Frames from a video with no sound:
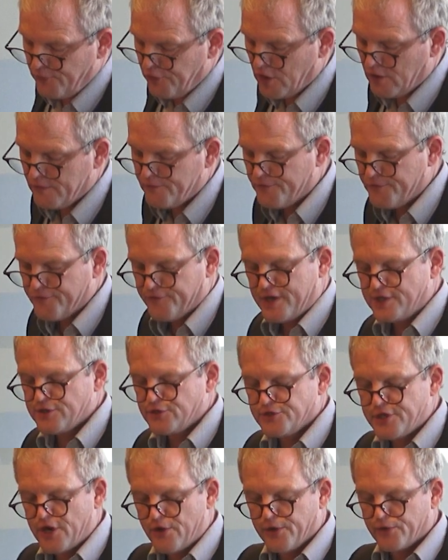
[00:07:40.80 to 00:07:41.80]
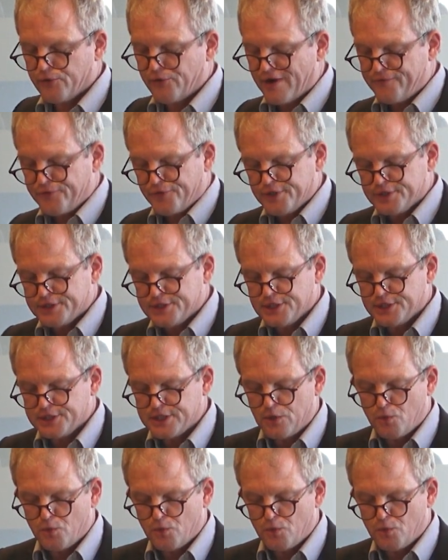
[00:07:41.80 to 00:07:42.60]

full of esoteric references,